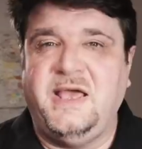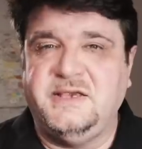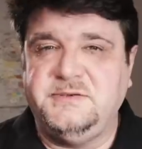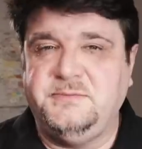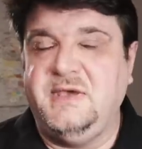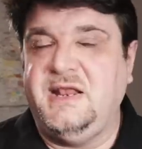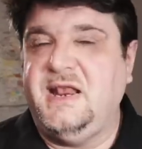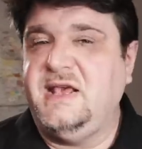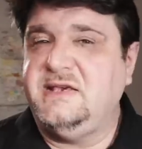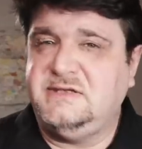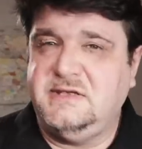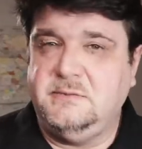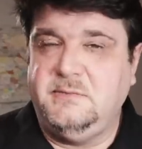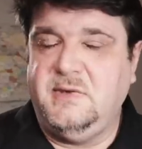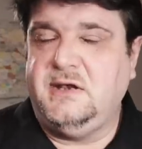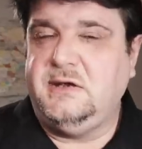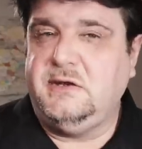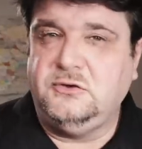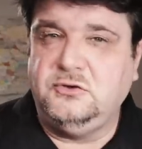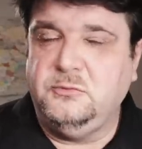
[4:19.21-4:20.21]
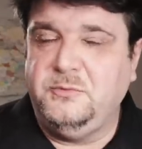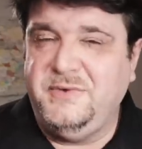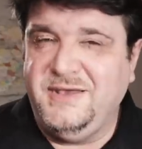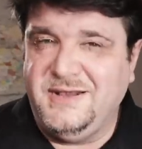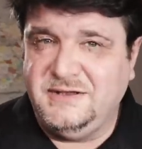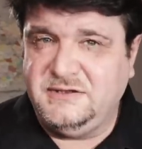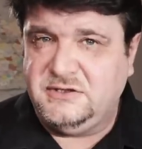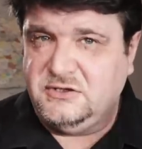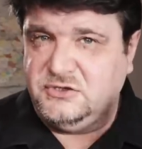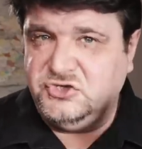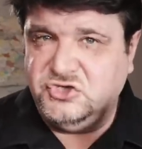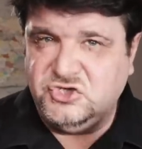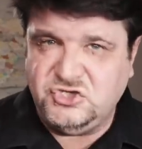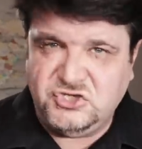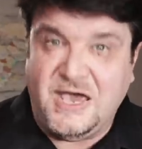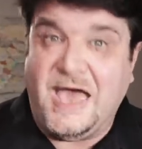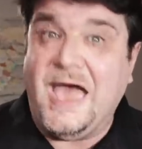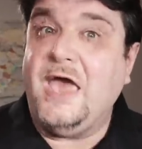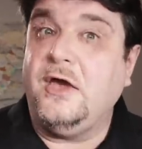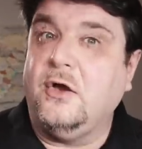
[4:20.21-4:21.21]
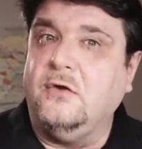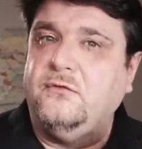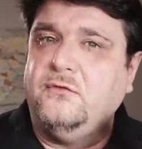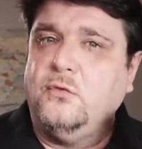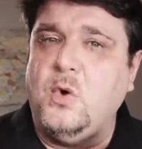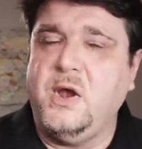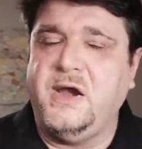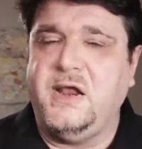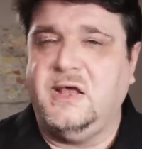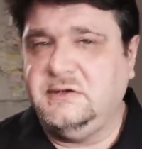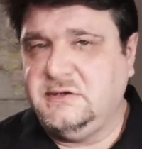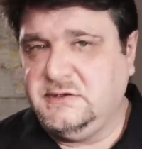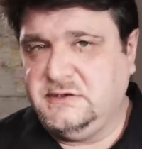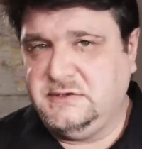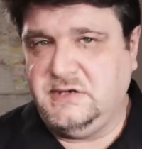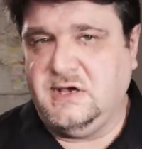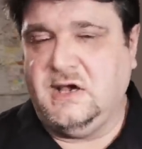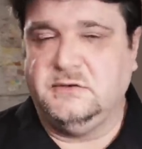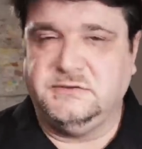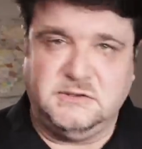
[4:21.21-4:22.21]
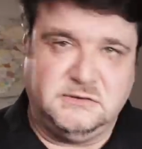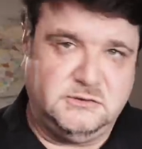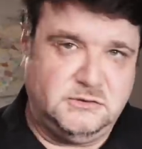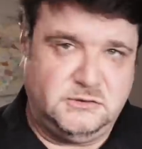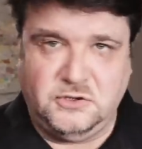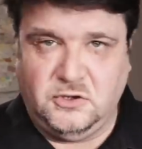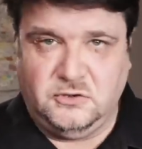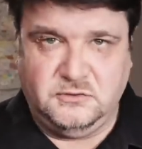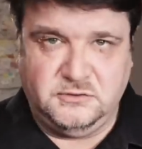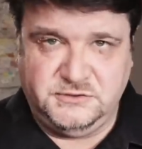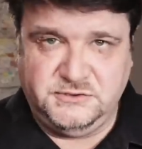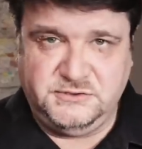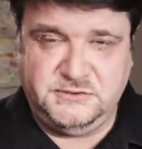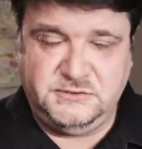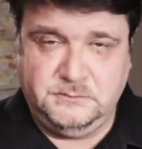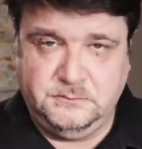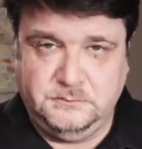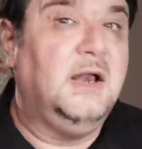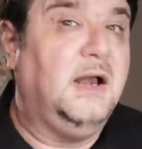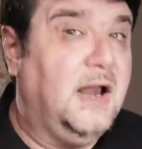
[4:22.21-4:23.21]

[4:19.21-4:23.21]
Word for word: has been estimated to be a little shy of 100,000 tons